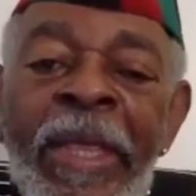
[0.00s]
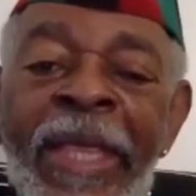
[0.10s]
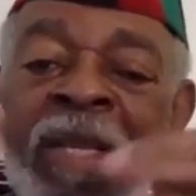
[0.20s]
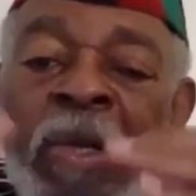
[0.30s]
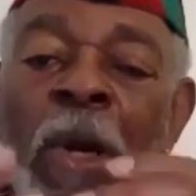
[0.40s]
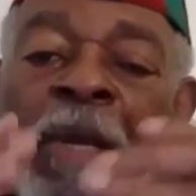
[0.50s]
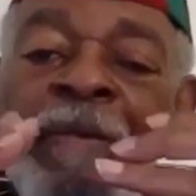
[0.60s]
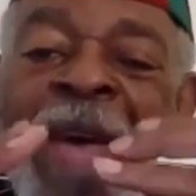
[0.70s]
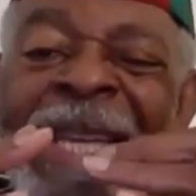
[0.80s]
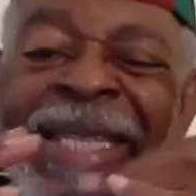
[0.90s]
This sort
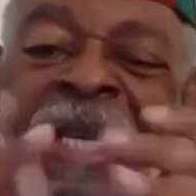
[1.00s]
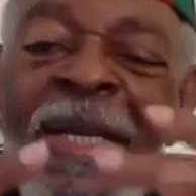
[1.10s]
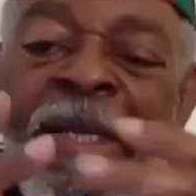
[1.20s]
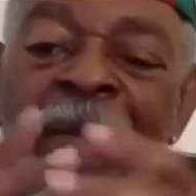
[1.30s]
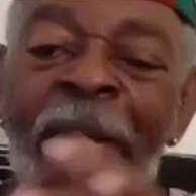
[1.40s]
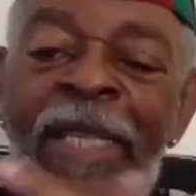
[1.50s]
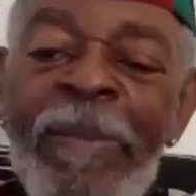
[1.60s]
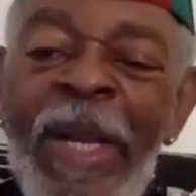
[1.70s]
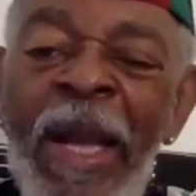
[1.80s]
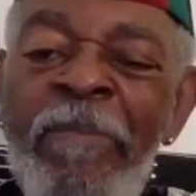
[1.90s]
of idealism has
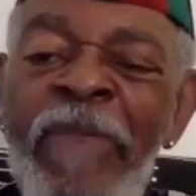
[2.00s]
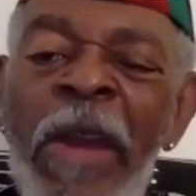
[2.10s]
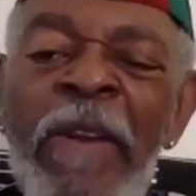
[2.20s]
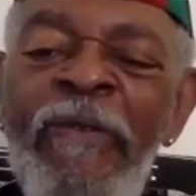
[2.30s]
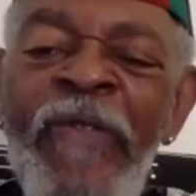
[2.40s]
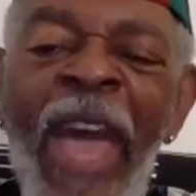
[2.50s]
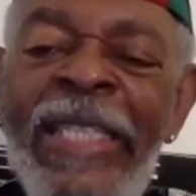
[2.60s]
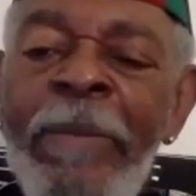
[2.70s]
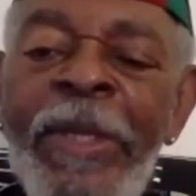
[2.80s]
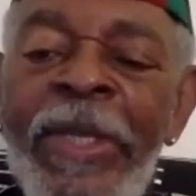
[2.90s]
become very
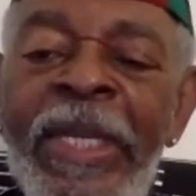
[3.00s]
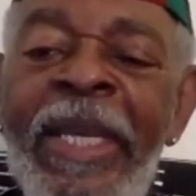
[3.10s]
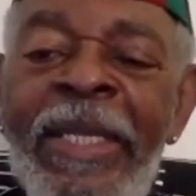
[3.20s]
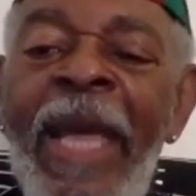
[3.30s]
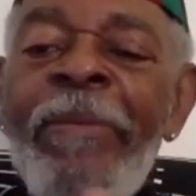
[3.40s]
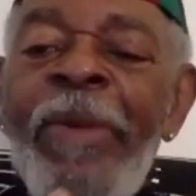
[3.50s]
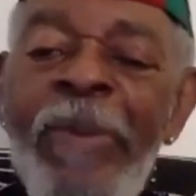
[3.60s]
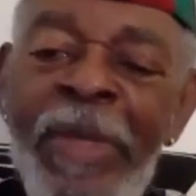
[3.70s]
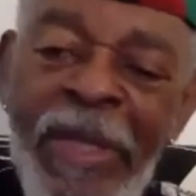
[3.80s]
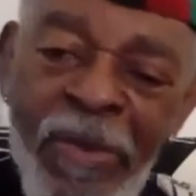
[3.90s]
fashionable today. That
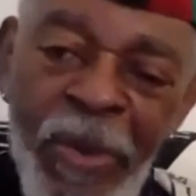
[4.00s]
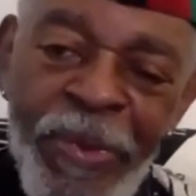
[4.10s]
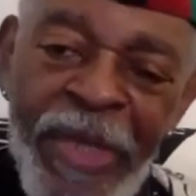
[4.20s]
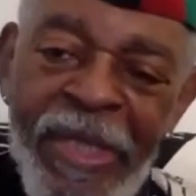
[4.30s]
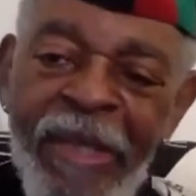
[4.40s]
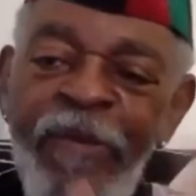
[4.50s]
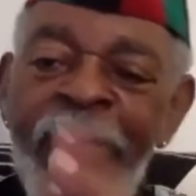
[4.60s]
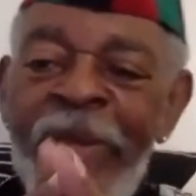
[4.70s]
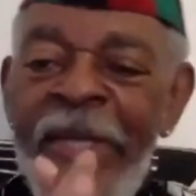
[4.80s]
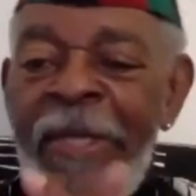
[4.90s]
was when he wrote this
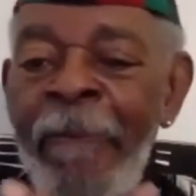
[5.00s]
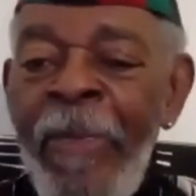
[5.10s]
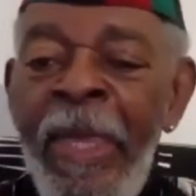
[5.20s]
in the 50s.